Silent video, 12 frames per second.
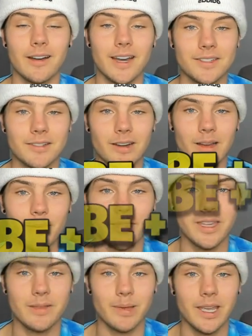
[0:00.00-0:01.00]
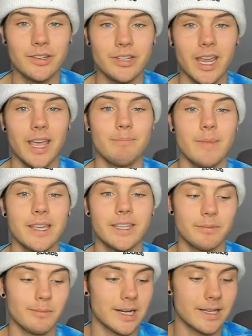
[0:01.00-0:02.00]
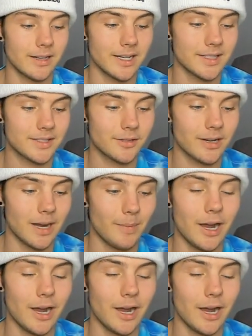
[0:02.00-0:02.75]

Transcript: our Instagram theme page and making money on Instagram.